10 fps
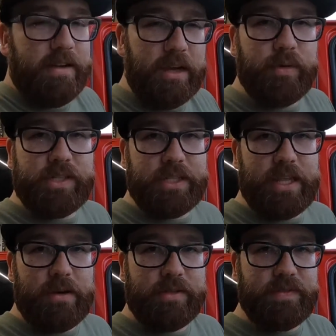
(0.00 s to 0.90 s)
I wish
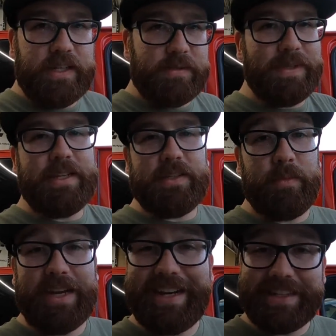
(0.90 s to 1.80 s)
that was fixed, but that's
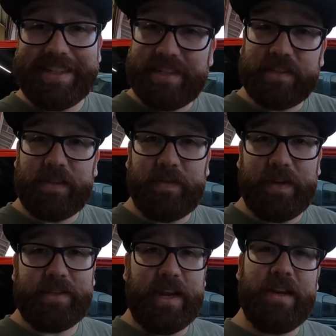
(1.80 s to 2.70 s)
something that I can easily
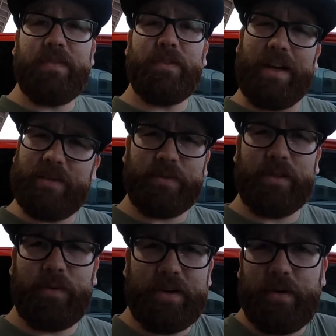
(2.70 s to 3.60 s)
fix. And if you guys
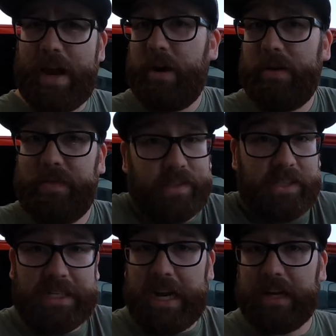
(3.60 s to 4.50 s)
really want to know how I
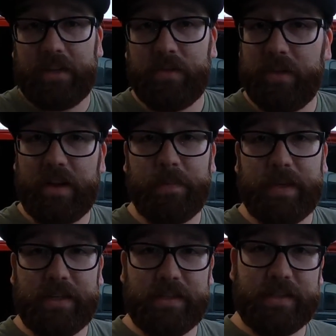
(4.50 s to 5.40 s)
fix it, I can throw that
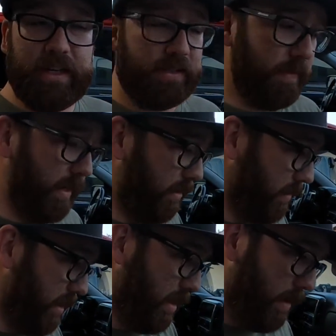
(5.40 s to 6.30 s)
update in the next video.
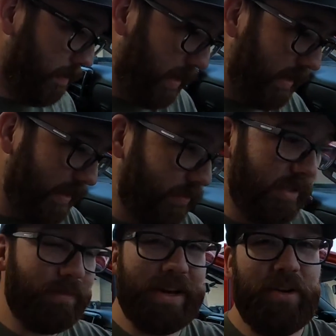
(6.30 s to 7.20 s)
But that's
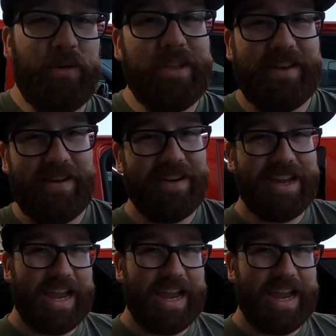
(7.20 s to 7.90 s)
really my only con I